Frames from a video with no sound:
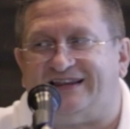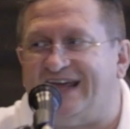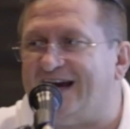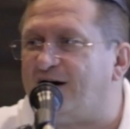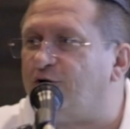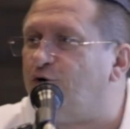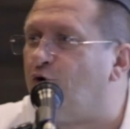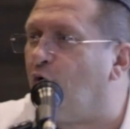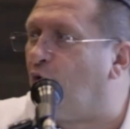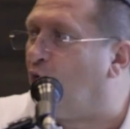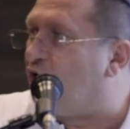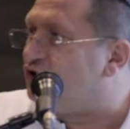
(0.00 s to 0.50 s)

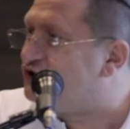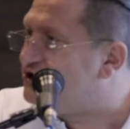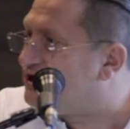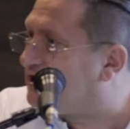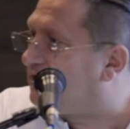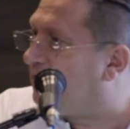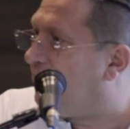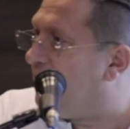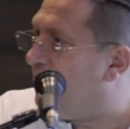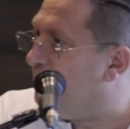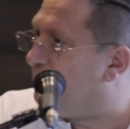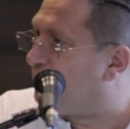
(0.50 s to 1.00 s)

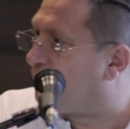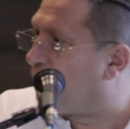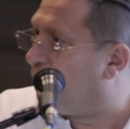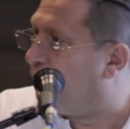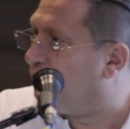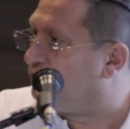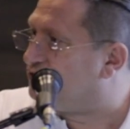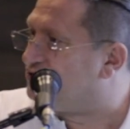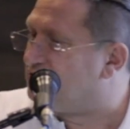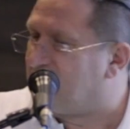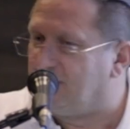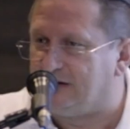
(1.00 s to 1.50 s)
technological
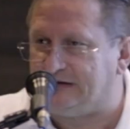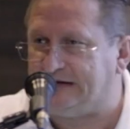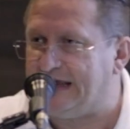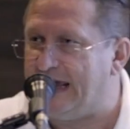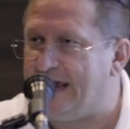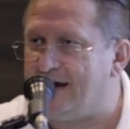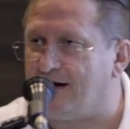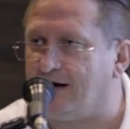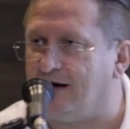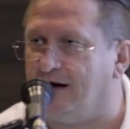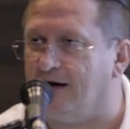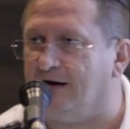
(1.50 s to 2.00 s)
approach,
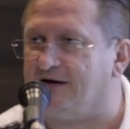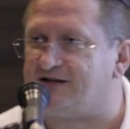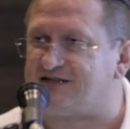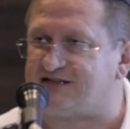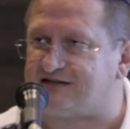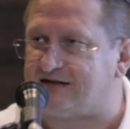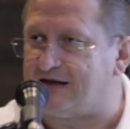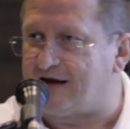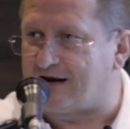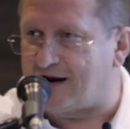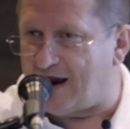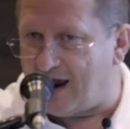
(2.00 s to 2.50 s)
take a
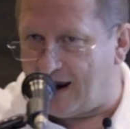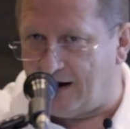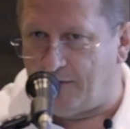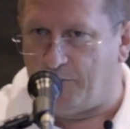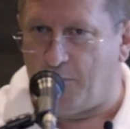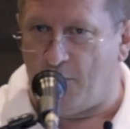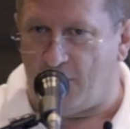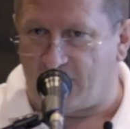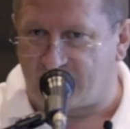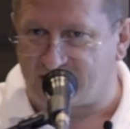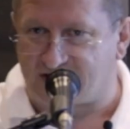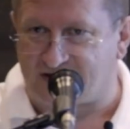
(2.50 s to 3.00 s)
sterile
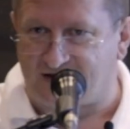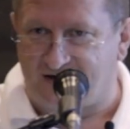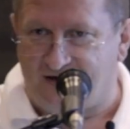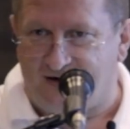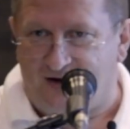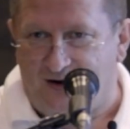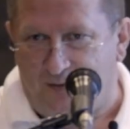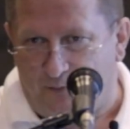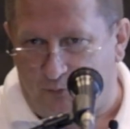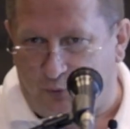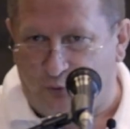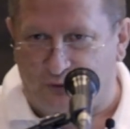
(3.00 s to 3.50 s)
box,
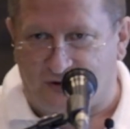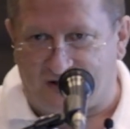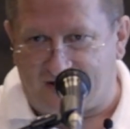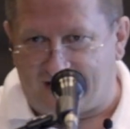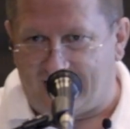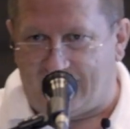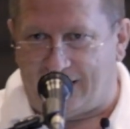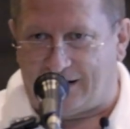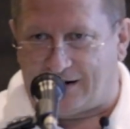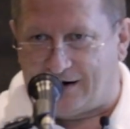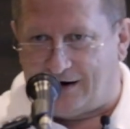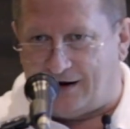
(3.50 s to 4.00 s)
put
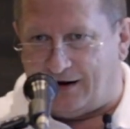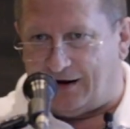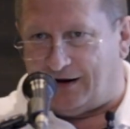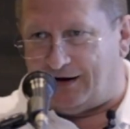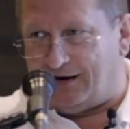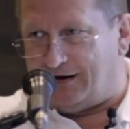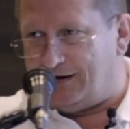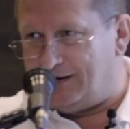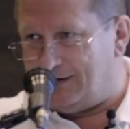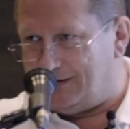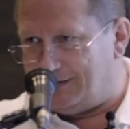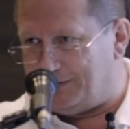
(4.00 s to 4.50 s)
there
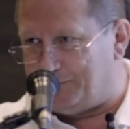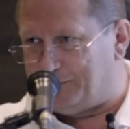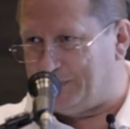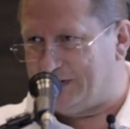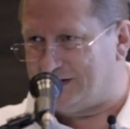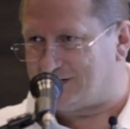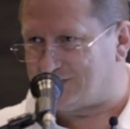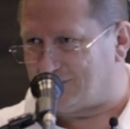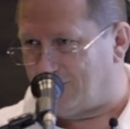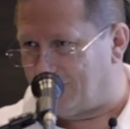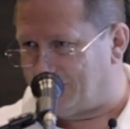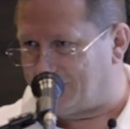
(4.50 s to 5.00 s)
a
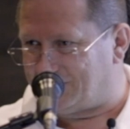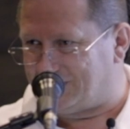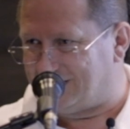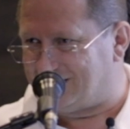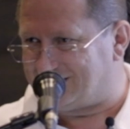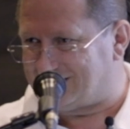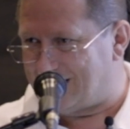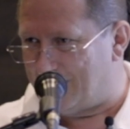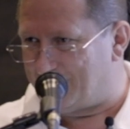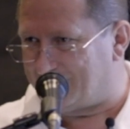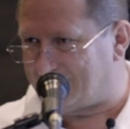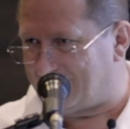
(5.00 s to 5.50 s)
piece of
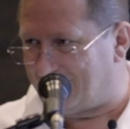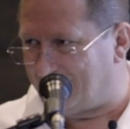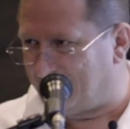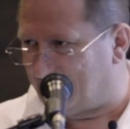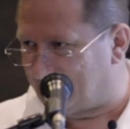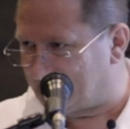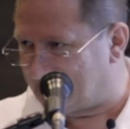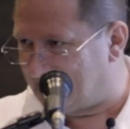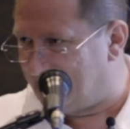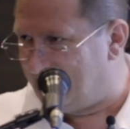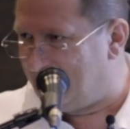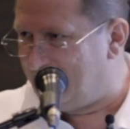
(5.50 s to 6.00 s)
something
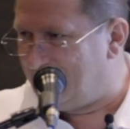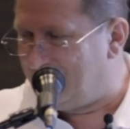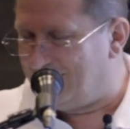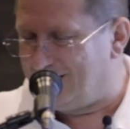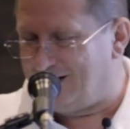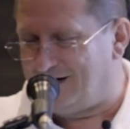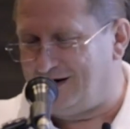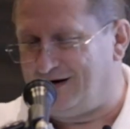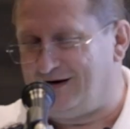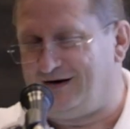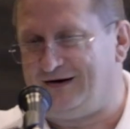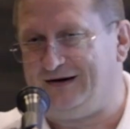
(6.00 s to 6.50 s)
what
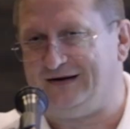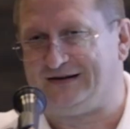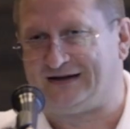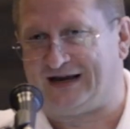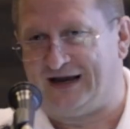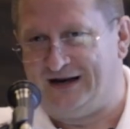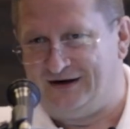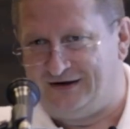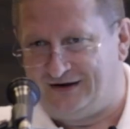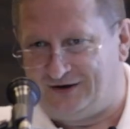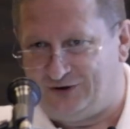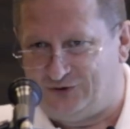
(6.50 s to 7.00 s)
it
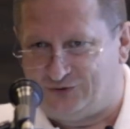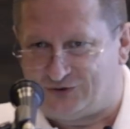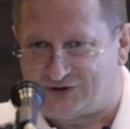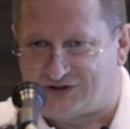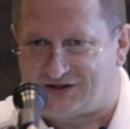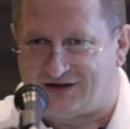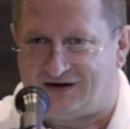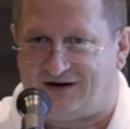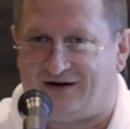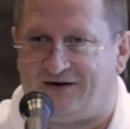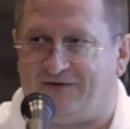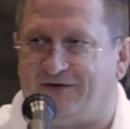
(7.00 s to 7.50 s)
can use
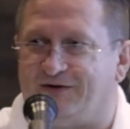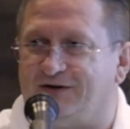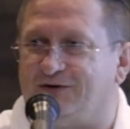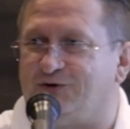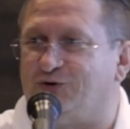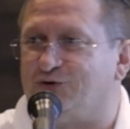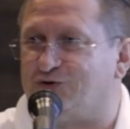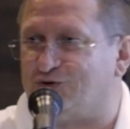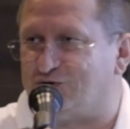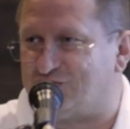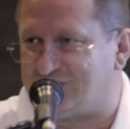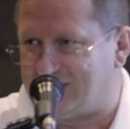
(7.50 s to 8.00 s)

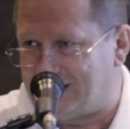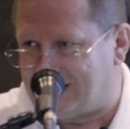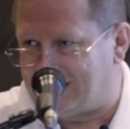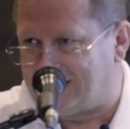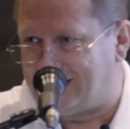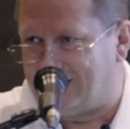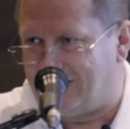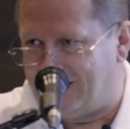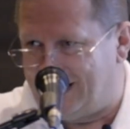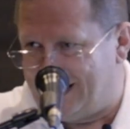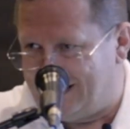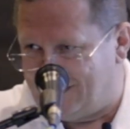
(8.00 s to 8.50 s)
to sit
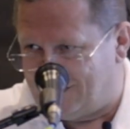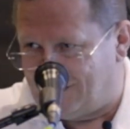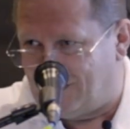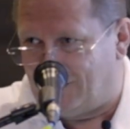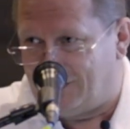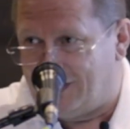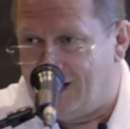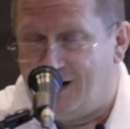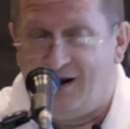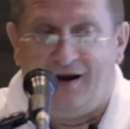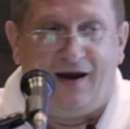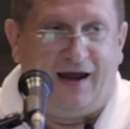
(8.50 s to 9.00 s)

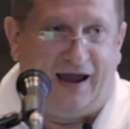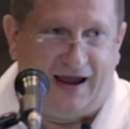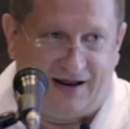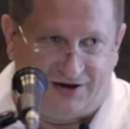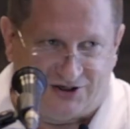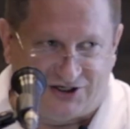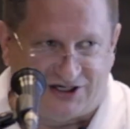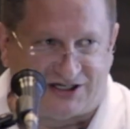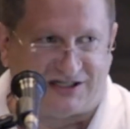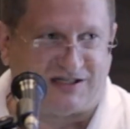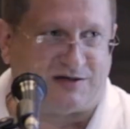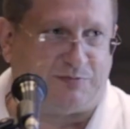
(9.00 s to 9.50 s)
on,
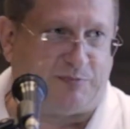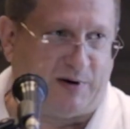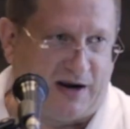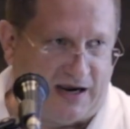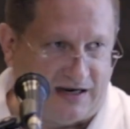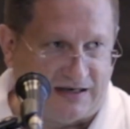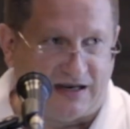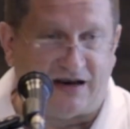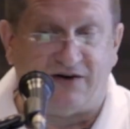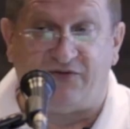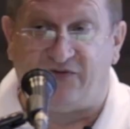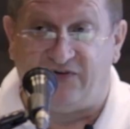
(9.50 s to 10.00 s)
and just spray
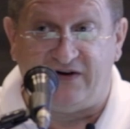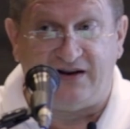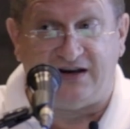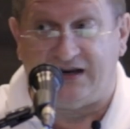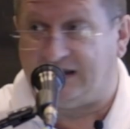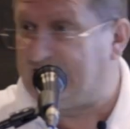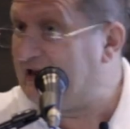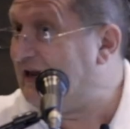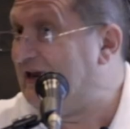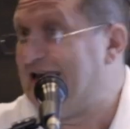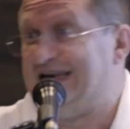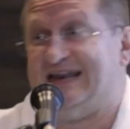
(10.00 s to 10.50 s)
it and feed
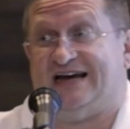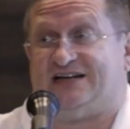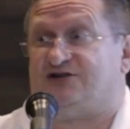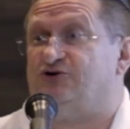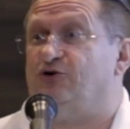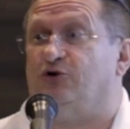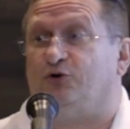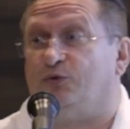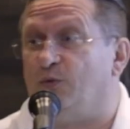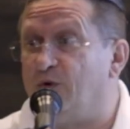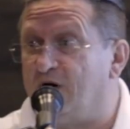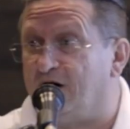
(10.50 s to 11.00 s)
it, it does
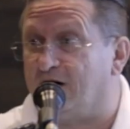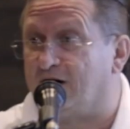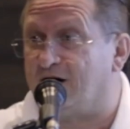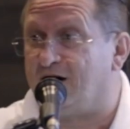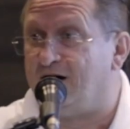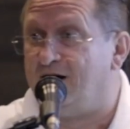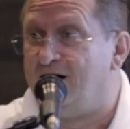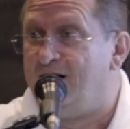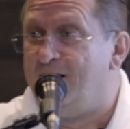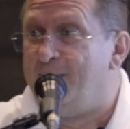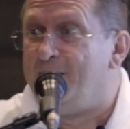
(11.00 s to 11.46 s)
not work.